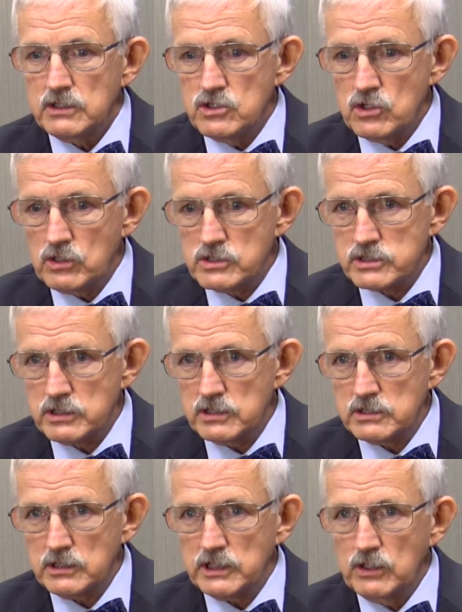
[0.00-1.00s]

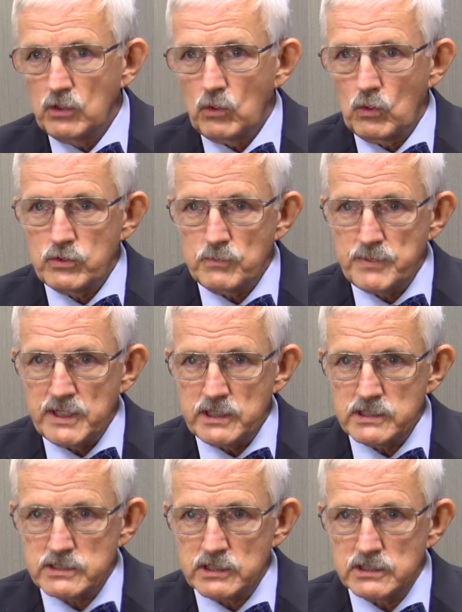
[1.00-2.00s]
neurosurgery,
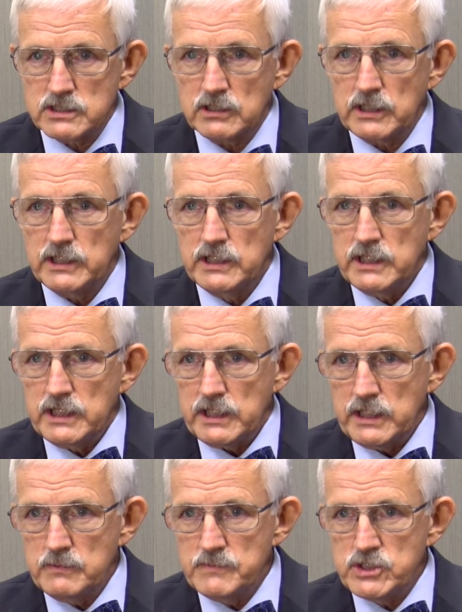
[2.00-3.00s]
orthopedic surgery,
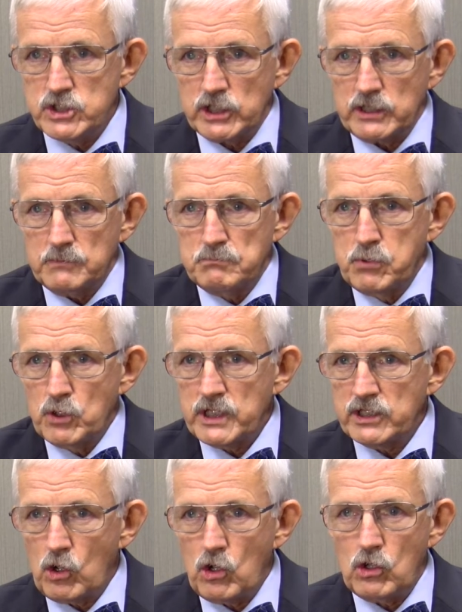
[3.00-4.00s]
imaging,
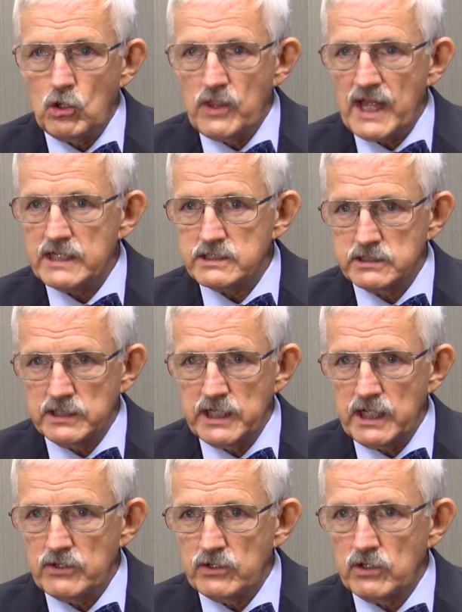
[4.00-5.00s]
putting all that
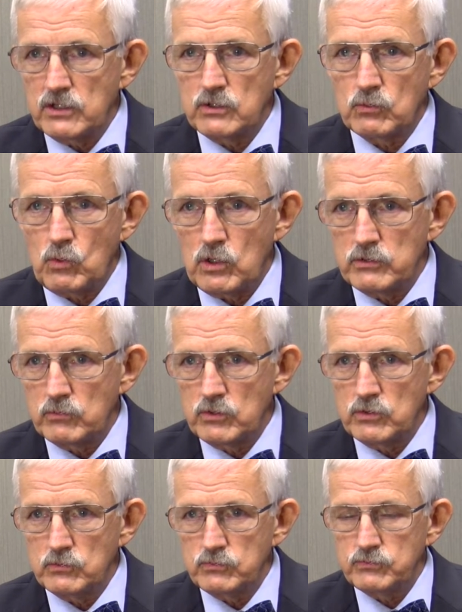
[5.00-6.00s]
together under one
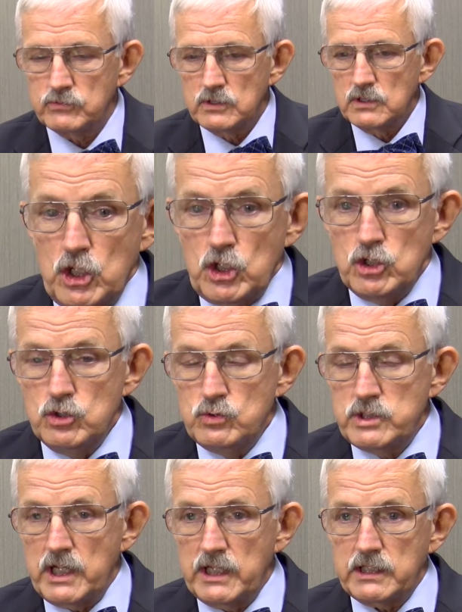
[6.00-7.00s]
roof. You
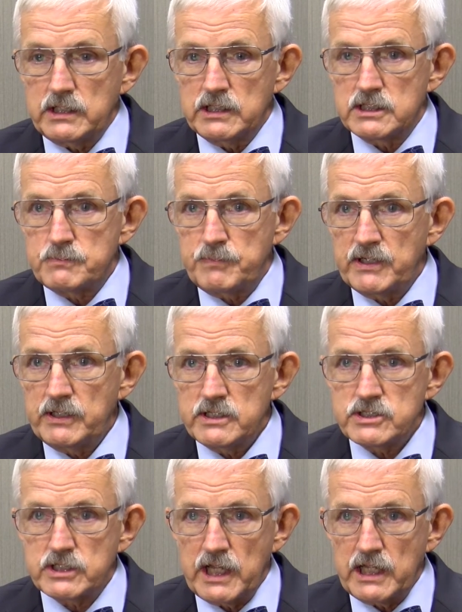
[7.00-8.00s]
take
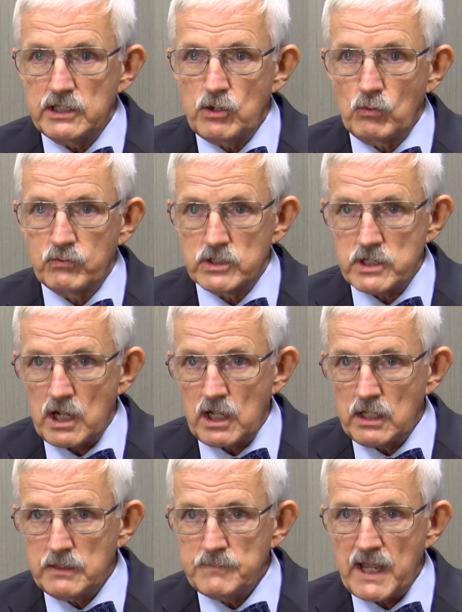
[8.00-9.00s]
experience gained over
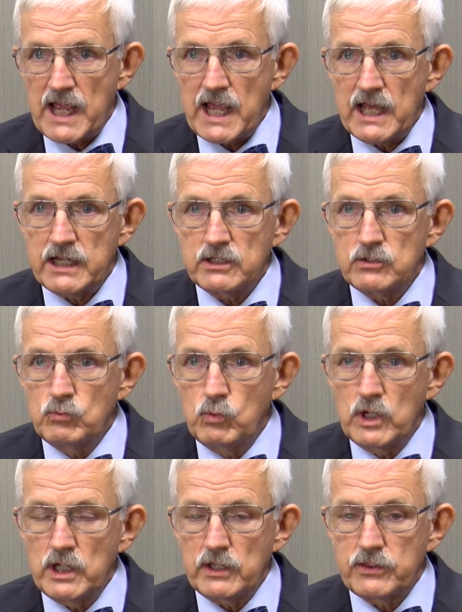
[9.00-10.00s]
time, added
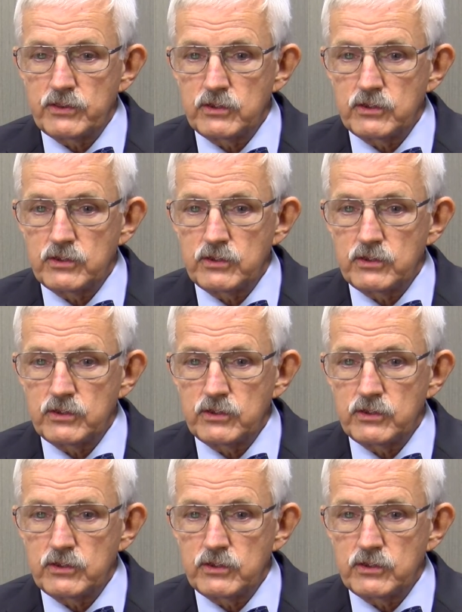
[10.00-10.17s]
with